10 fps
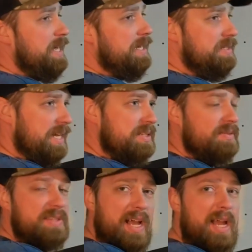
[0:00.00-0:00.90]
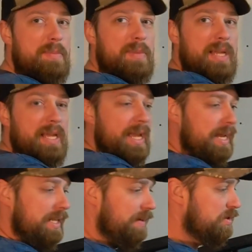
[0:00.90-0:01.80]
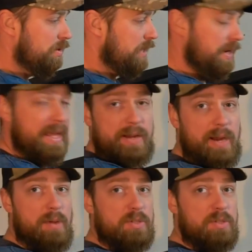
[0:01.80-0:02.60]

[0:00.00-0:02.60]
excessive time, and gives you a lot of that ground